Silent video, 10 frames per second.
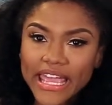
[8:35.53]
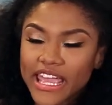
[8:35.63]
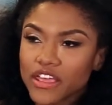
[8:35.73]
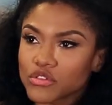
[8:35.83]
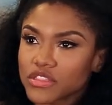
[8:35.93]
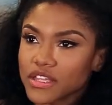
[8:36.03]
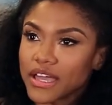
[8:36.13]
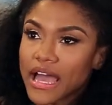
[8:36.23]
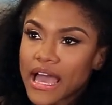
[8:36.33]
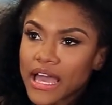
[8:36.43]
Either the
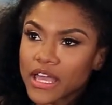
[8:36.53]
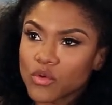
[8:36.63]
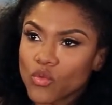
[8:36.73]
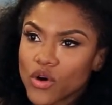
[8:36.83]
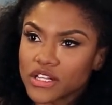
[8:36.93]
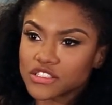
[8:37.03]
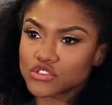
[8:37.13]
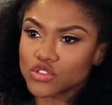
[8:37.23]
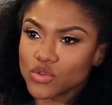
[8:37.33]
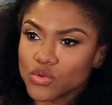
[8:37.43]
guy wants
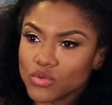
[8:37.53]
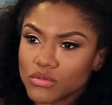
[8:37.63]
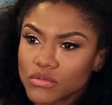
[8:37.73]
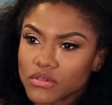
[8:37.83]
to